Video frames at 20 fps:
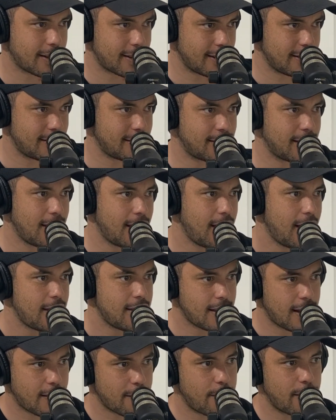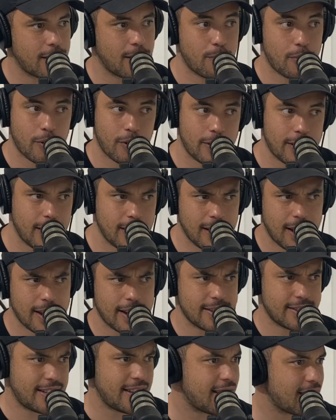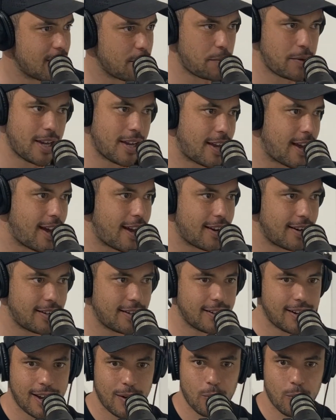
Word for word: Like his young fella Bronny, like is he going to be a gun?